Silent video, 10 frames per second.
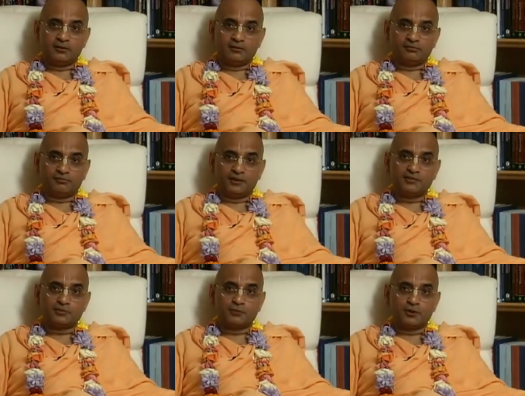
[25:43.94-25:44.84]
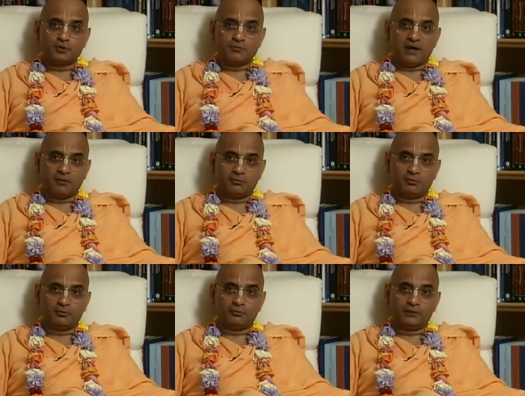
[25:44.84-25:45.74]
first went to
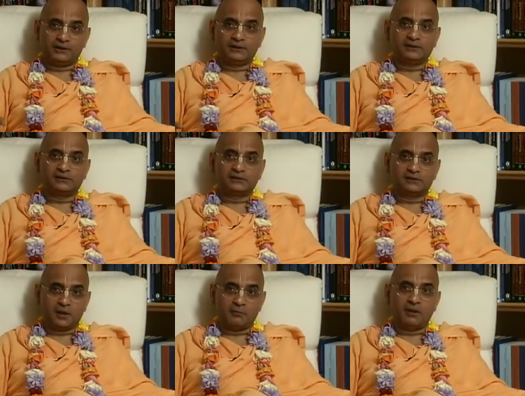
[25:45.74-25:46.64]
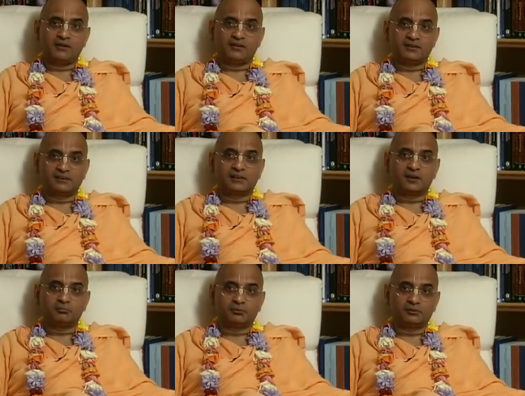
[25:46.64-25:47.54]
Mayapur with his American
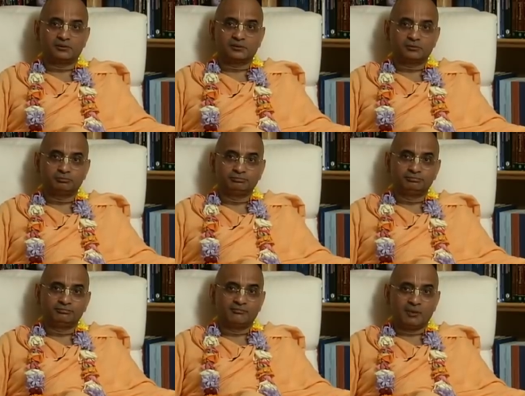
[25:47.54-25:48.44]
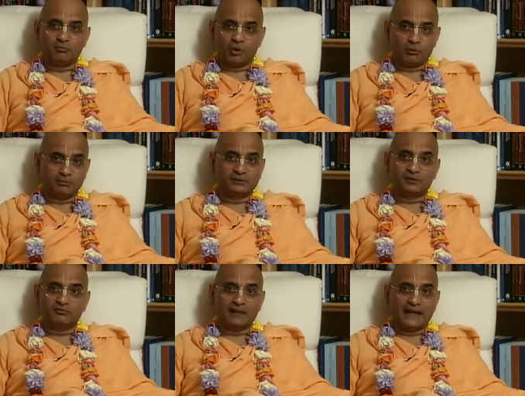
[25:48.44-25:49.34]
disciples, they bought a piece
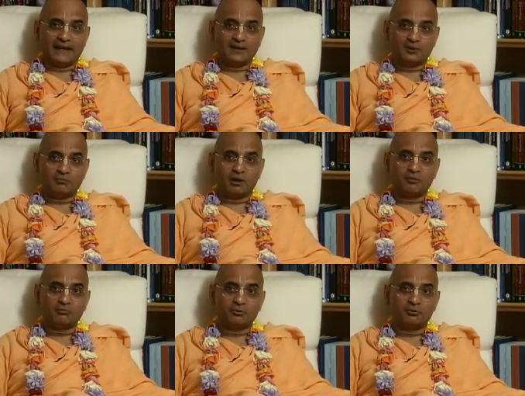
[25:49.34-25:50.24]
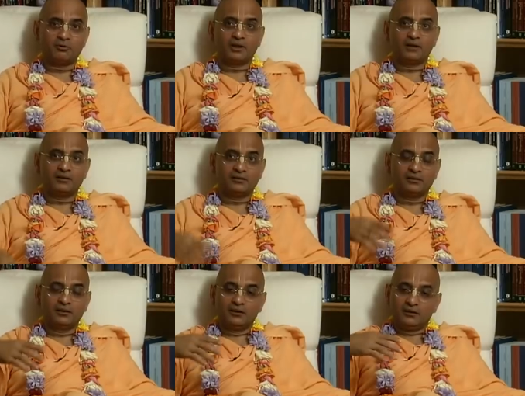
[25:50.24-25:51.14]
of land in Mayapur, and
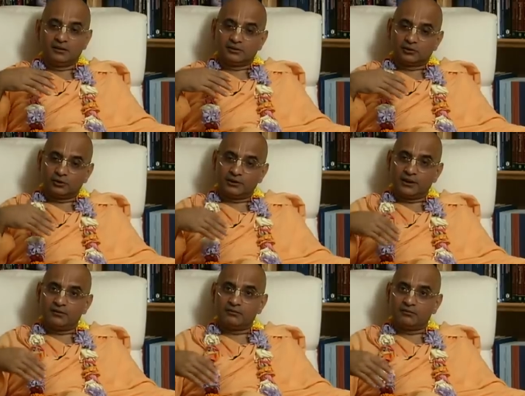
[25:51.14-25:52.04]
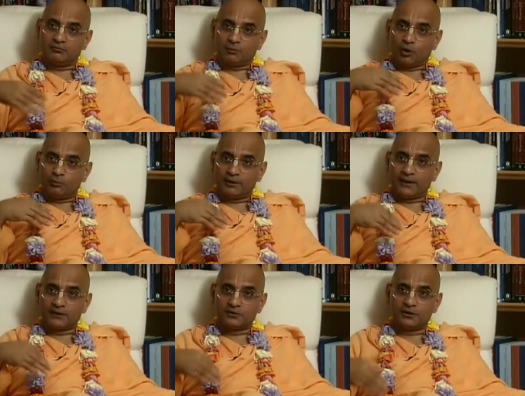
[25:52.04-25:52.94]
so Prabhupada
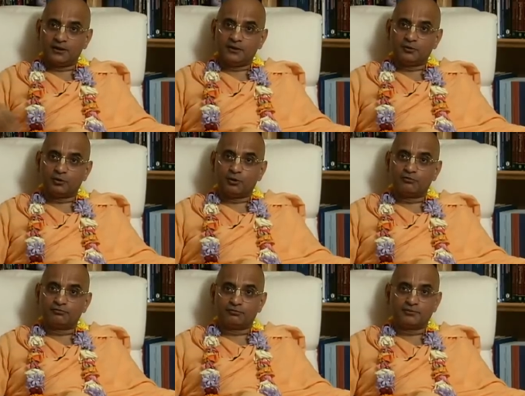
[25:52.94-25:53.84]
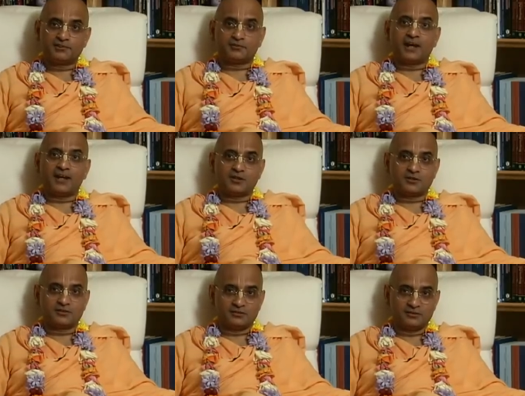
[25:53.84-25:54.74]
actually drove straight
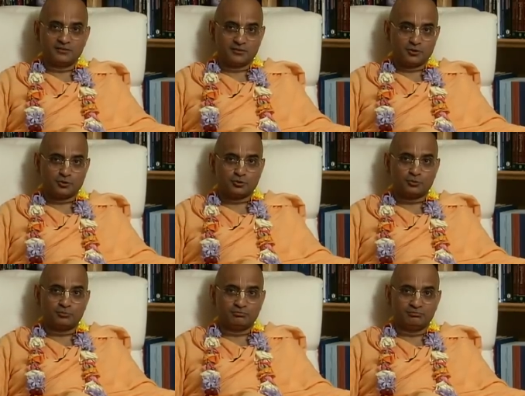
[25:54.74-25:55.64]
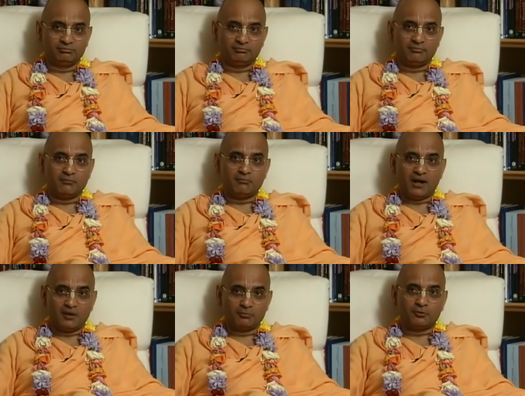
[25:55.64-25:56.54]
to
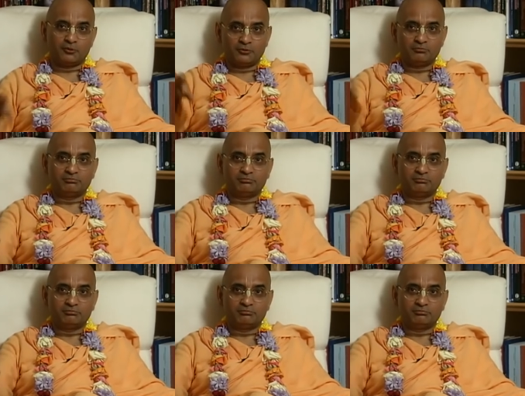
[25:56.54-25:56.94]
Mayapur,